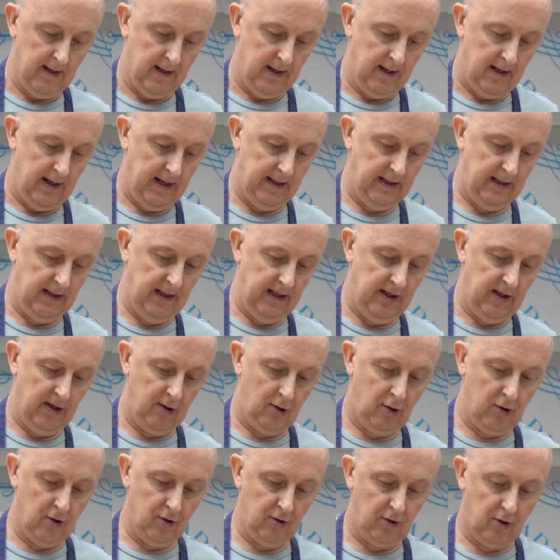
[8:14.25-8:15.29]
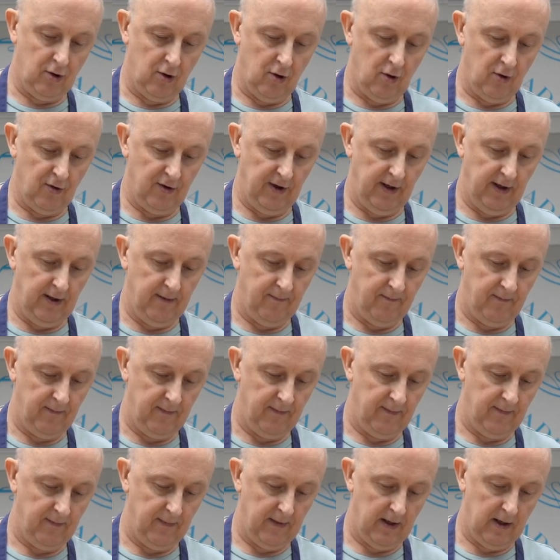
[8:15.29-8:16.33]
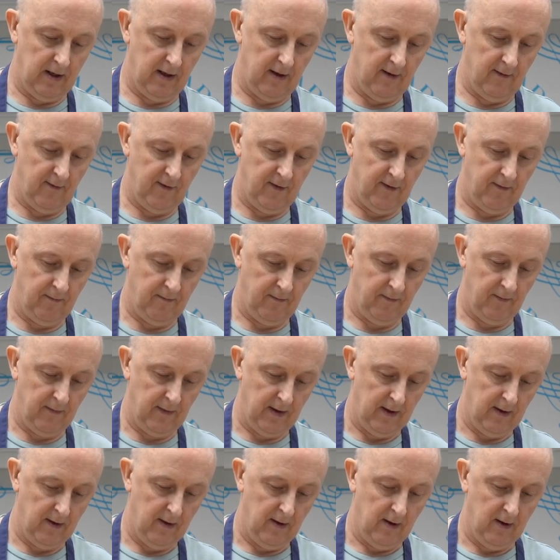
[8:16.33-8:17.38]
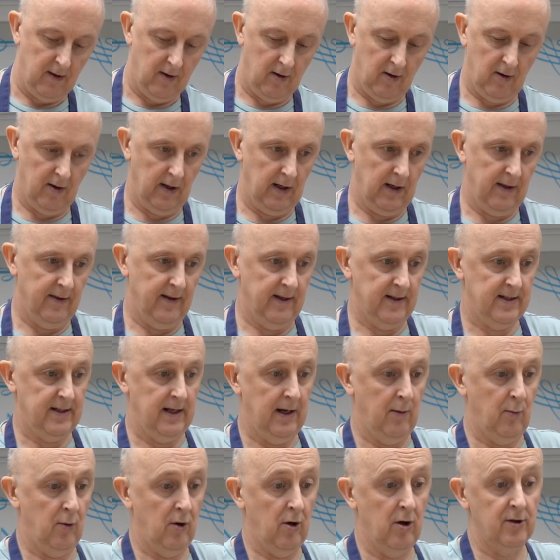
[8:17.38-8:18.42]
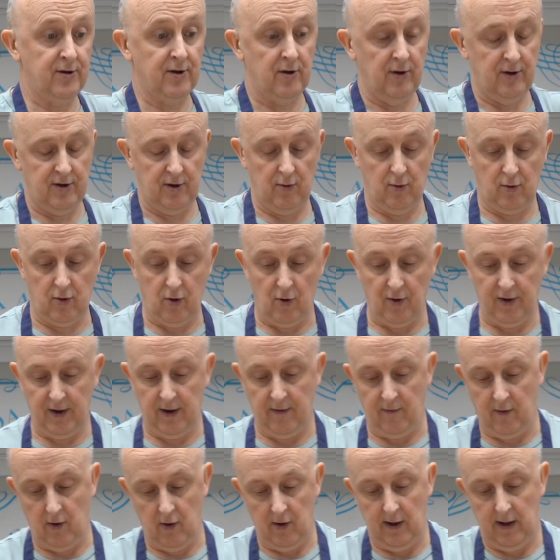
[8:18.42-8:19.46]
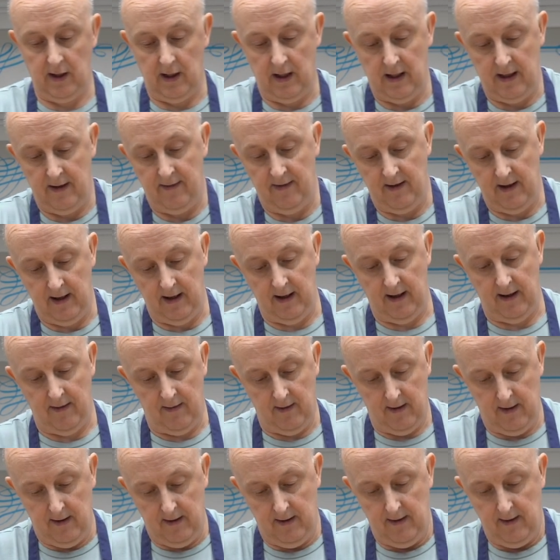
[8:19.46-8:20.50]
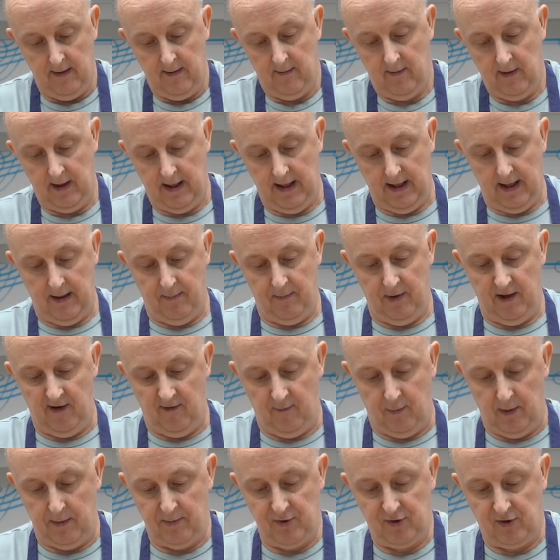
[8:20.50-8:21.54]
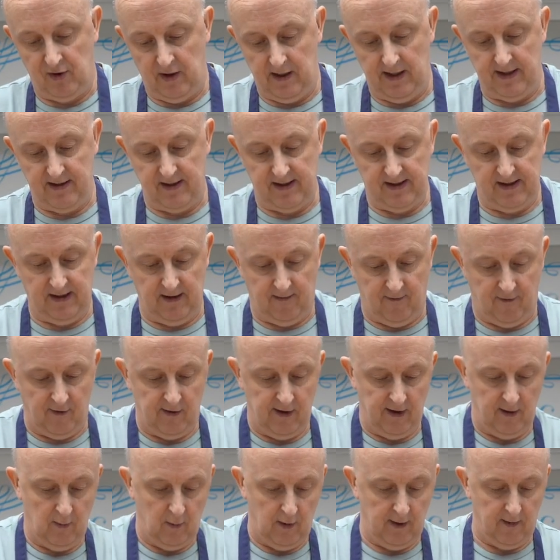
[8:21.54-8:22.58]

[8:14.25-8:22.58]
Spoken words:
you need a good coating of oil on this, and we're also going to do a coating of oil on the beef, but I'm just going to let it sit for a little while